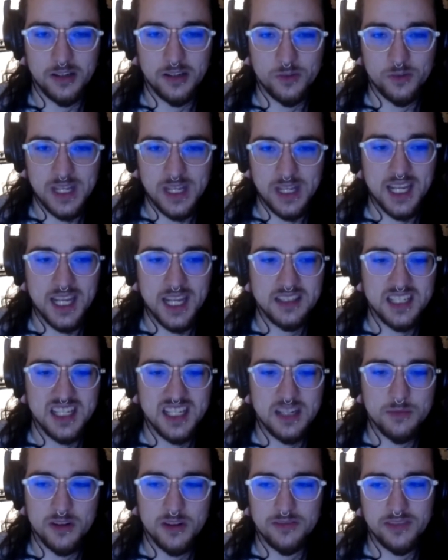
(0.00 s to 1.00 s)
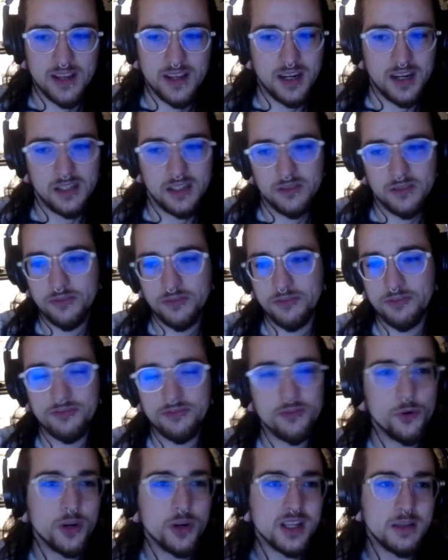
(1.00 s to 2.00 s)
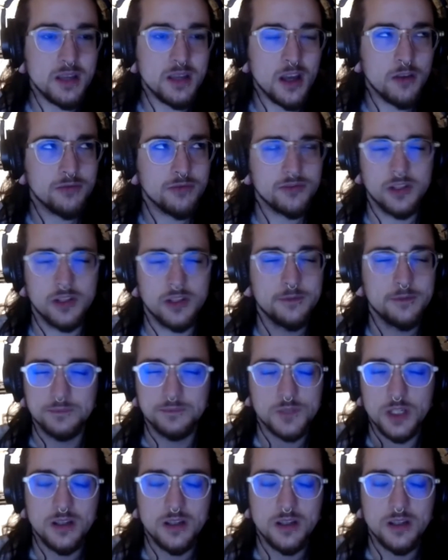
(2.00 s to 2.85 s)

weekend team of like 40 like